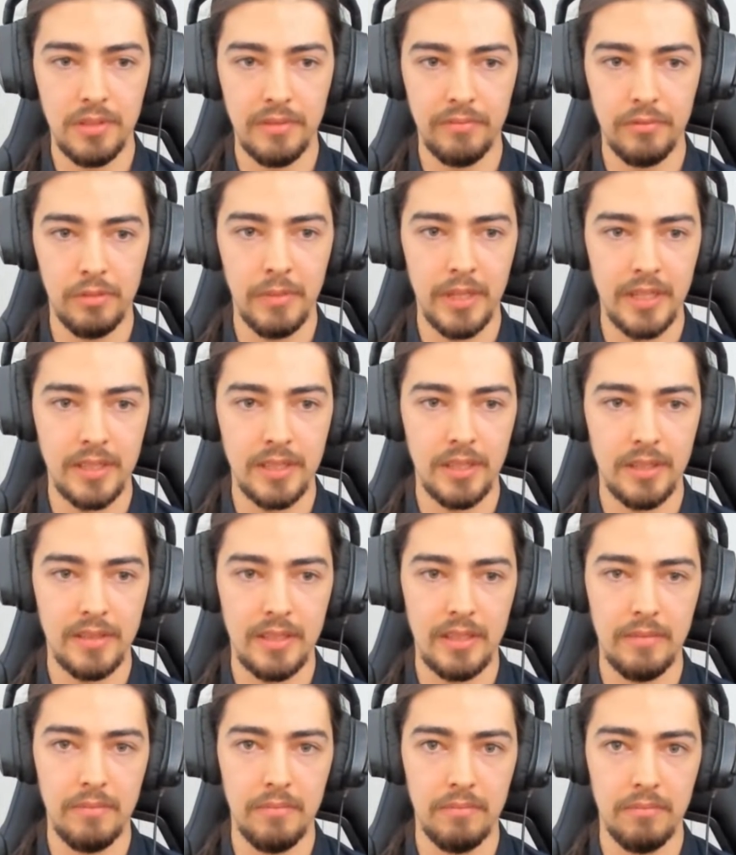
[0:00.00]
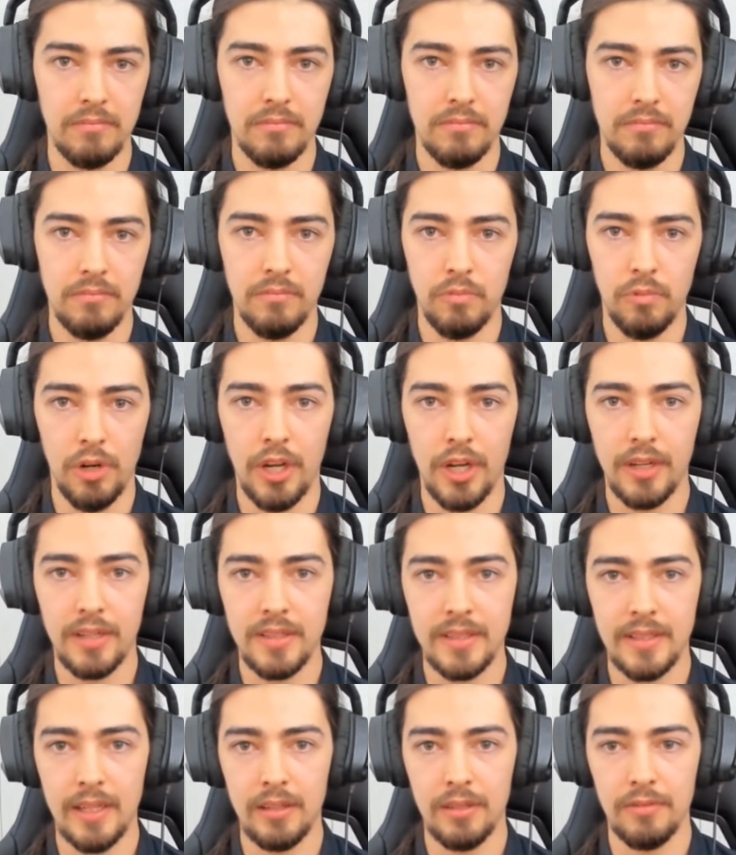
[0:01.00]
of what makes our team work
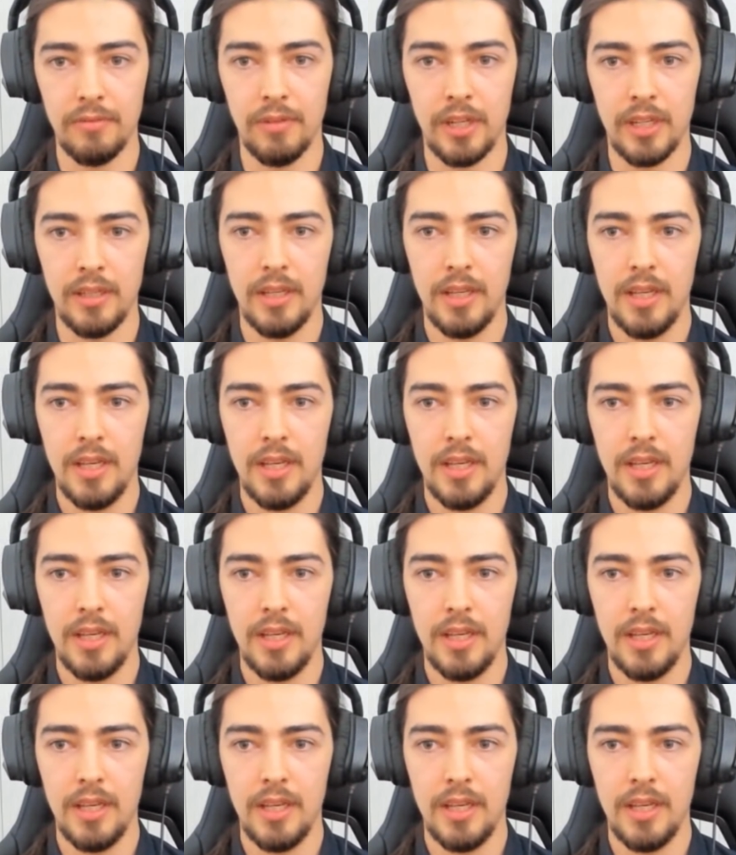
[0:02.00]
together, right?